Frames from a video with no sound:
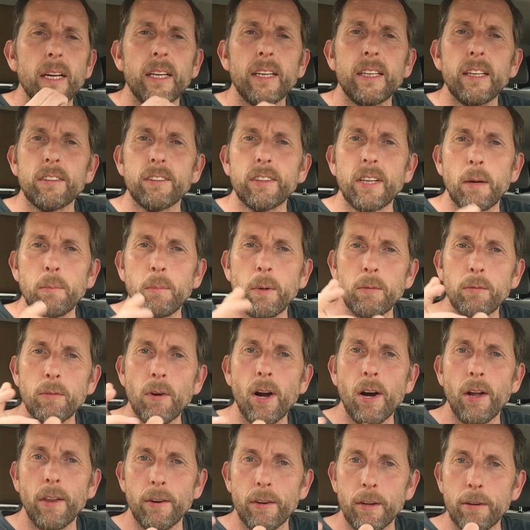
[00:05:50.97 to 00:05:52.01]
it does come with
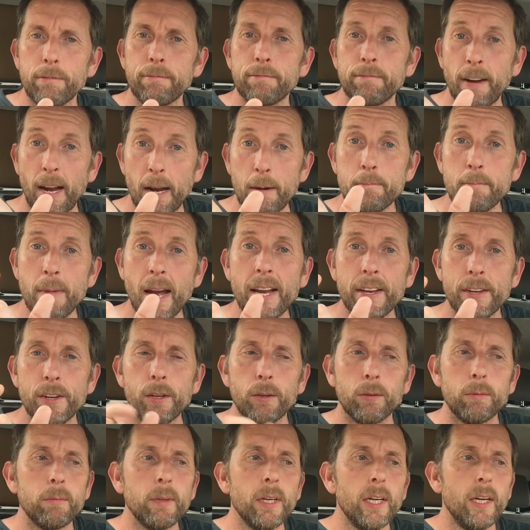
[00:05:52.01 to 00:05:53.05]
rather a fat
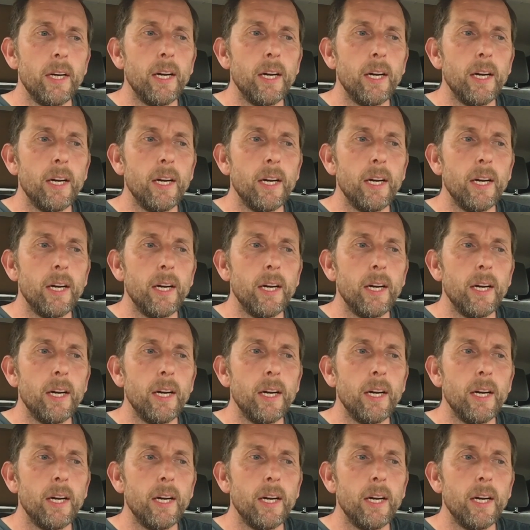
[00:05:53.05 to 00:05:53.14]
manual.